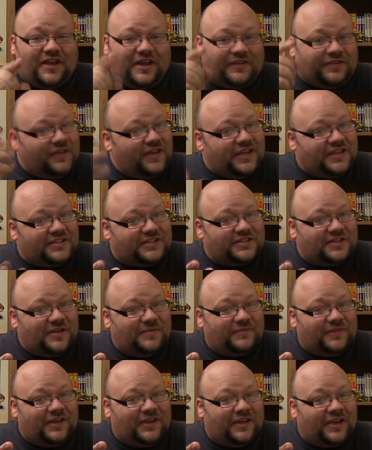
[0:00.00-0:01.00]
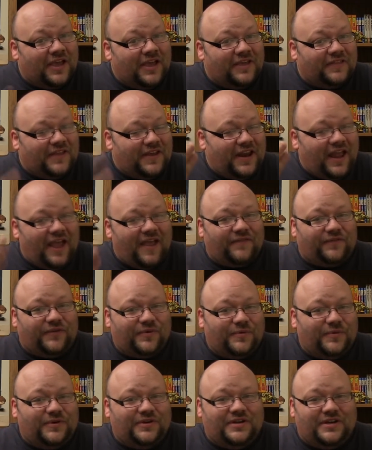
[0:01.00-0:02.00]
I think it's something that
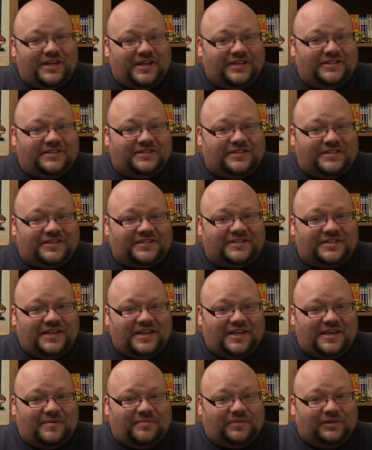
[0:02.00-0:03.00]
everyone needs to see.